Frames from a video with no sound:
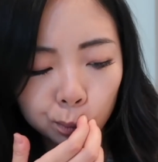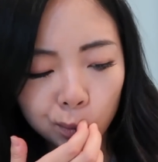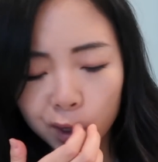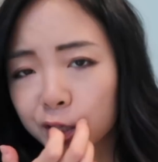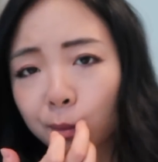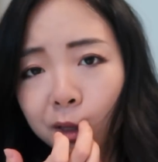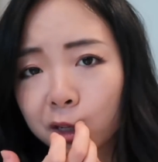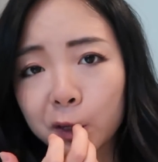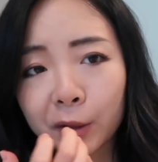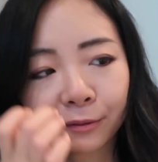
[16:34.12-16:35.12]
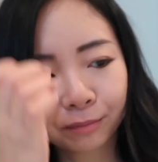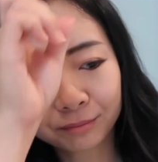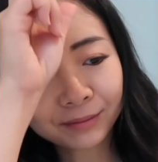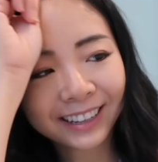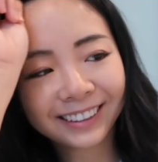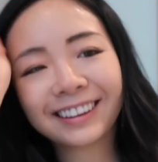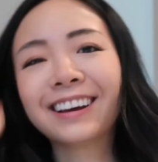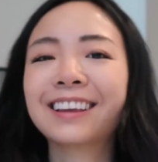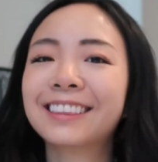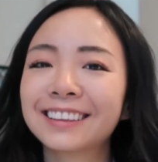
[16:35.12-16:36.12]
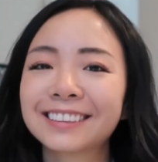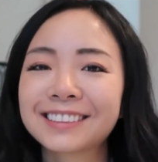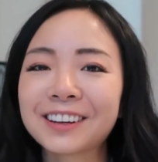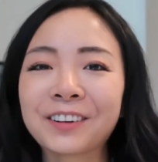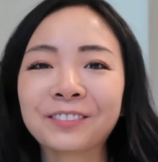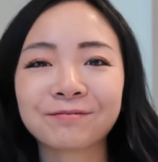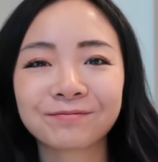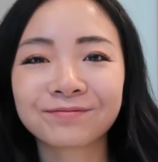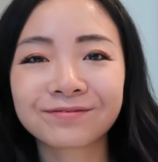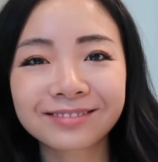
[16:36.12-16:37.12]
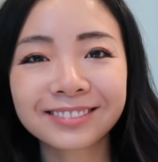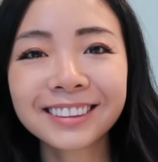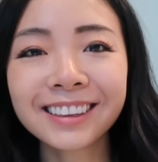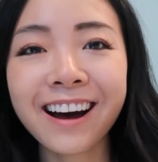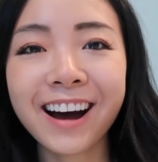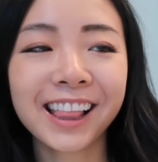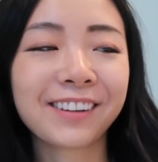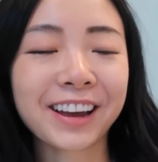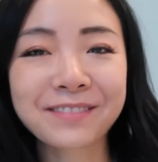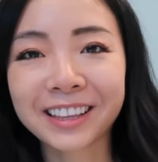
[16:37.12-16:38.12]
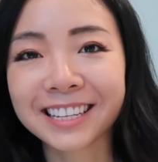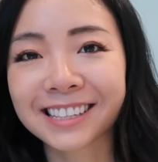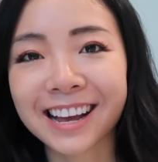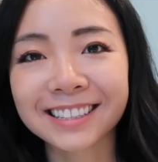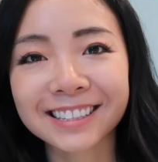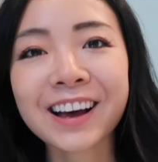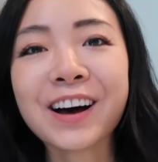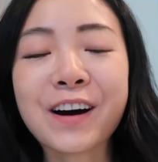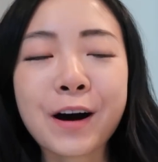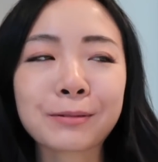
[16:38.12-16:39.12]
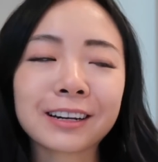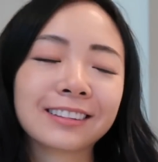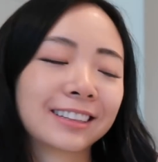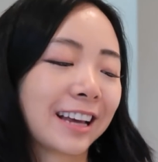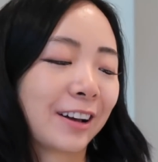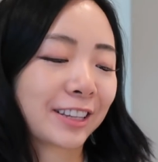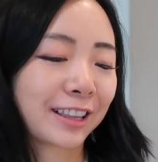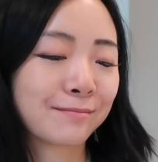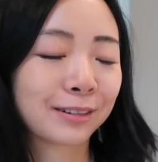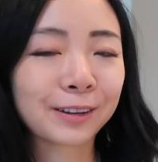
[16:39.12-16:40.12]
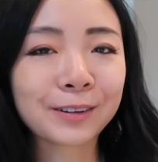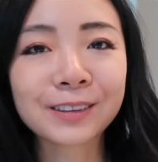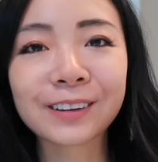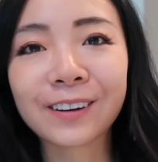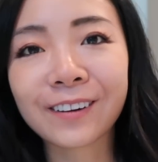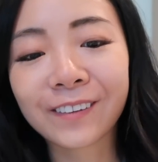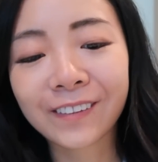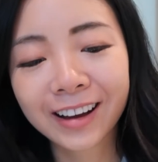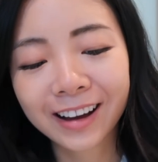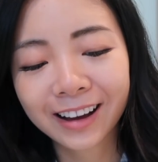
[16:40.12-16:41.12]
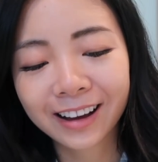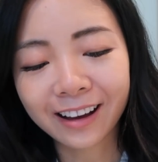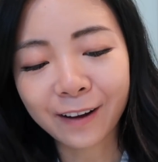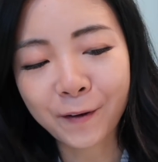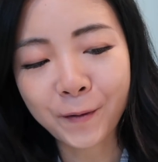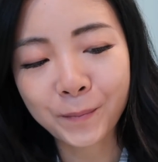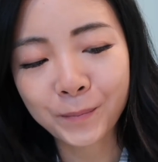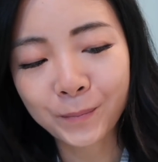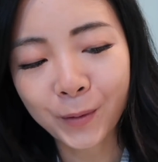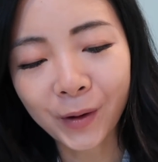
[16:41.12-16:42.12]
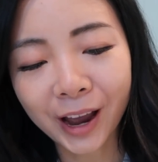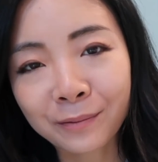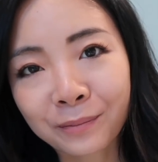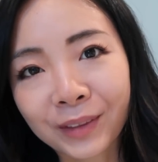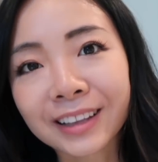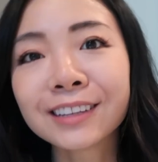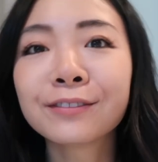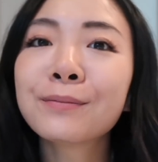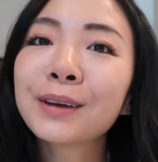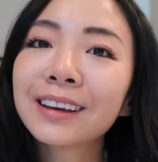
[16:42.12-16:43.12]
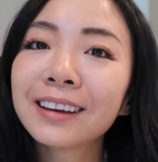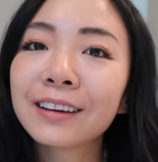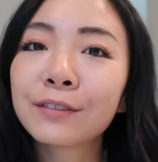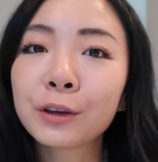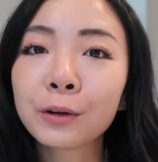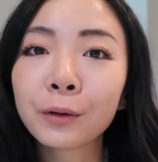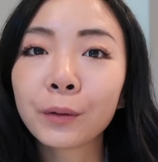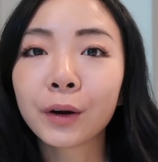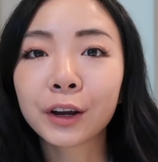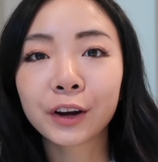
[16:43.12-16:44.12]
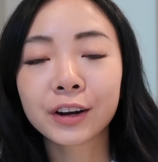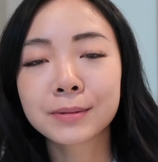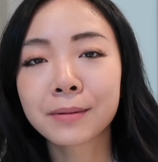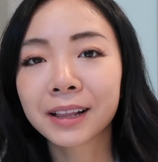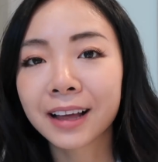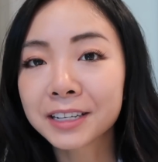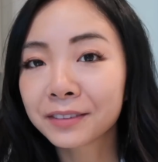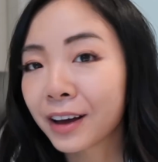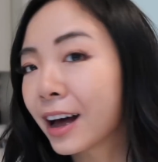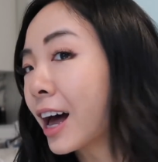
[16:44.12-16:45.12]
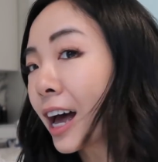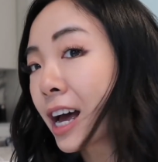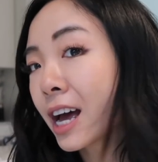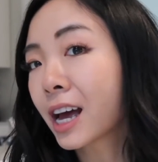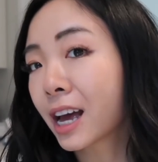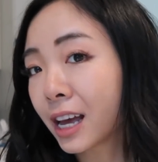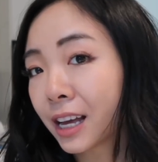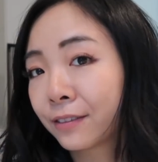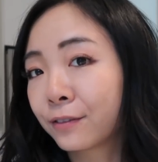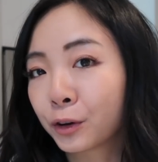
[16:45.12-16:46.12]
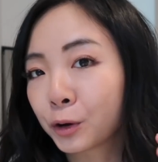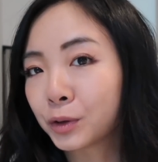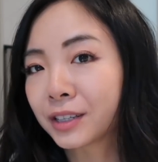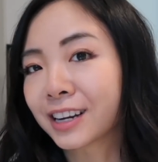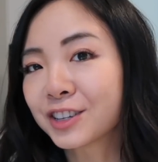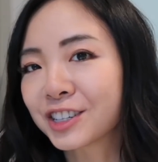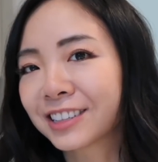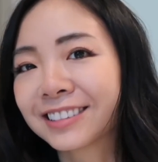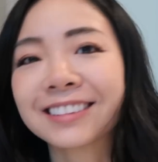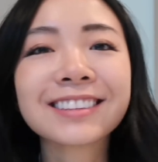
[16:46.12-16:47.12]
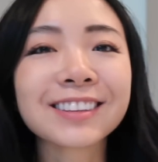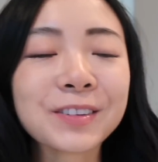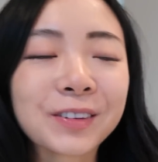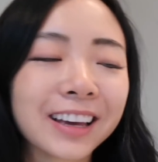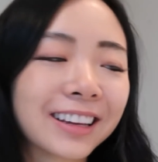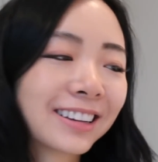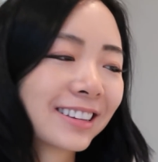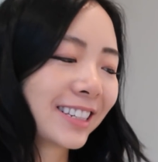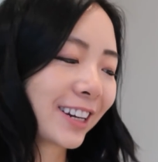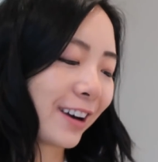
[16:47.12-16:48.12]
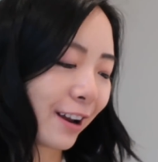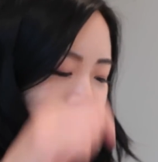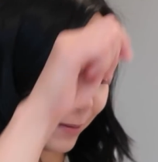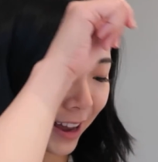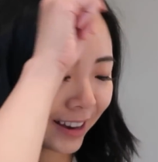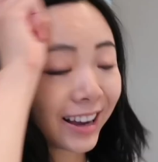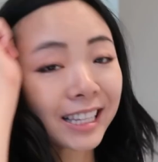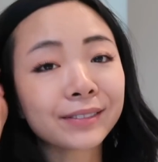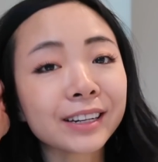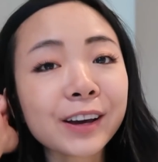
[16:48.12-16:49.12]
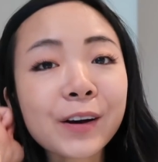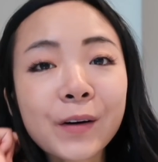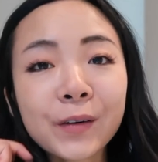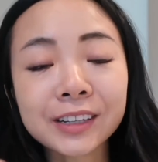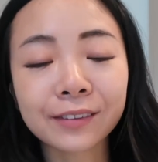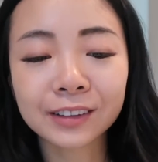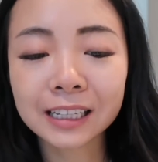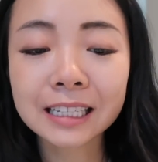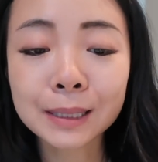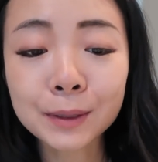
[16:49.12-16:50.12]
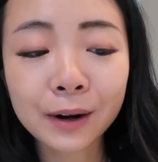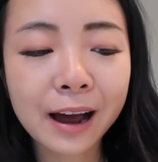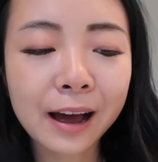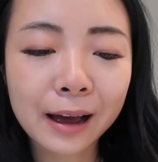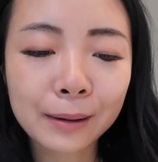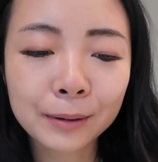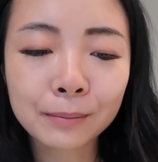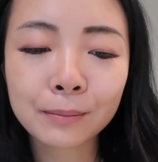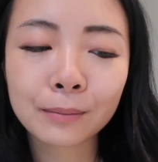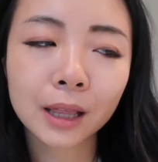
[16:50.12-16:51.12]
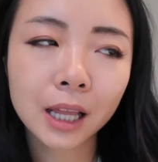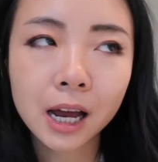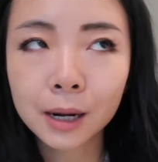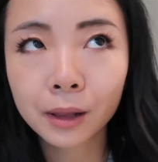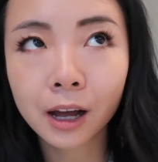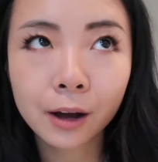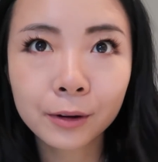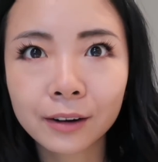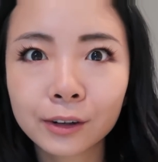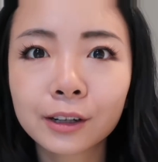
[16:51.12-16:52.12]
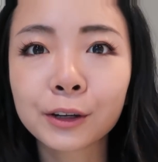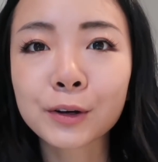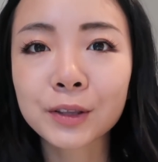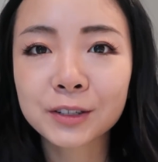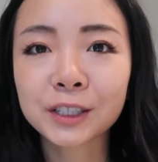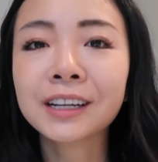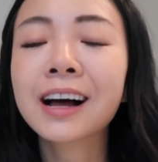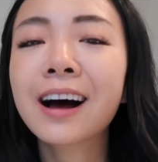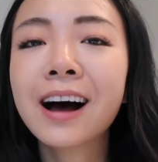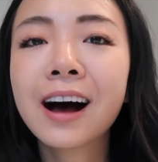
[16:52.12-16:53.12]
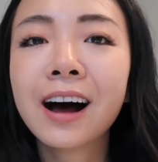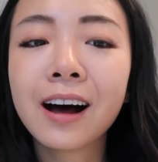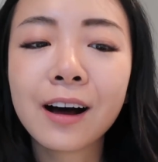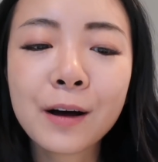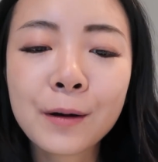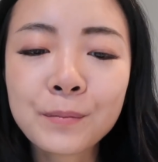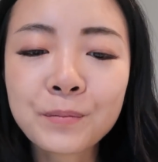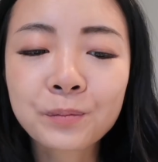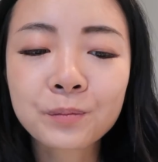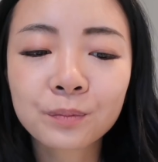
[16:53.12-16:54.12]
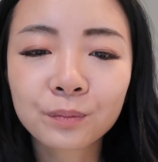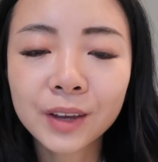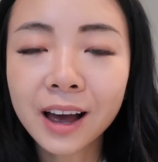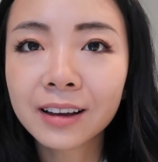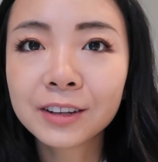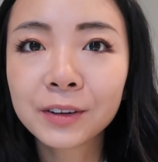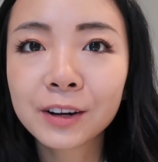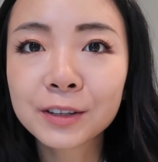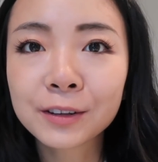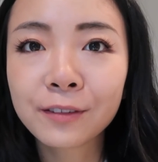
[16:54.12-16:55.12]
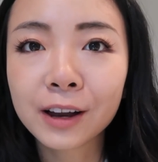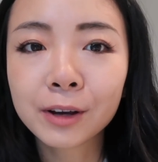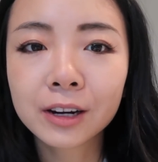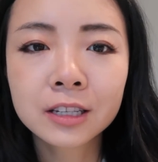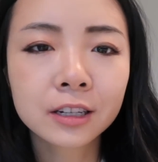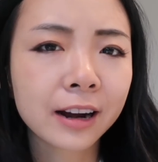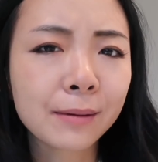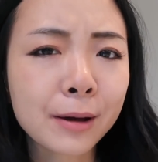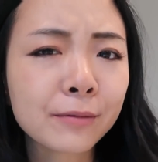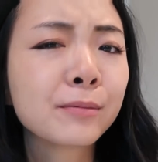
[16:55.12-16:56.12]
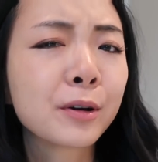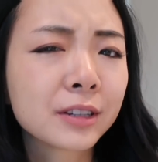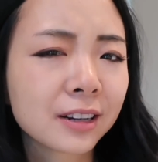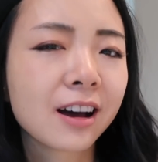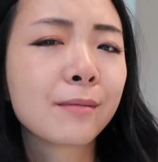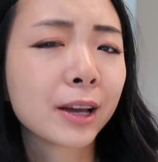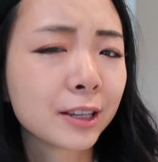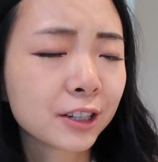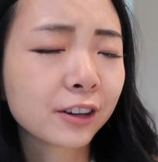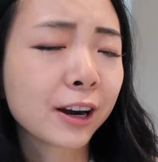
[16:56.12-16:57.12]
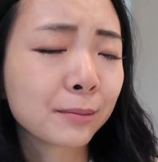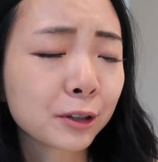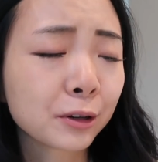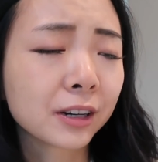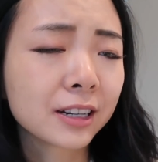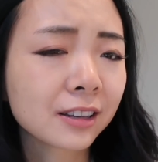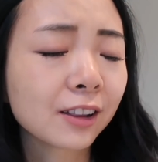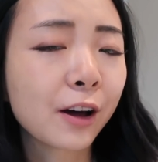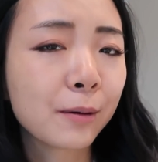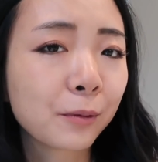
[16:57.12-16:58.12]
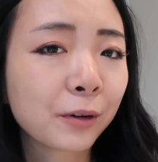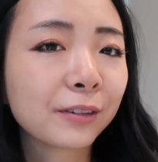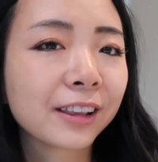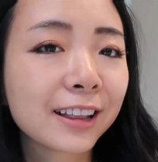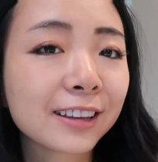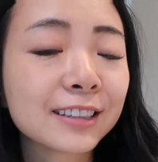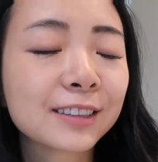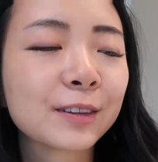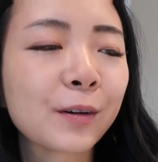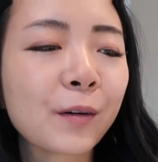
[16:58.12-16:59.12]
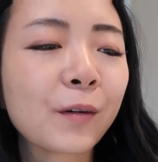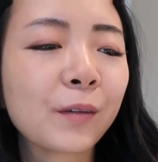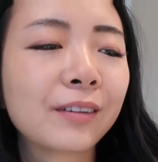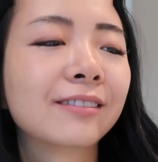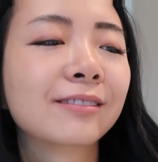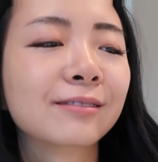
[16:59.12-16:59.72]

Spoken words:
There's something to it. I think so. Highly recommend these glasses. I'll put a link down to them below. So, okay, that's it for me. If you are curious about my Lashify faux extensions, you can stick around for my next video. Definitely subscribe and blah, blah, blah, whatever, you know the drill. Yeah, and you can also find me on Instagram. I've been posting on my Instagram stories a lot more lately, so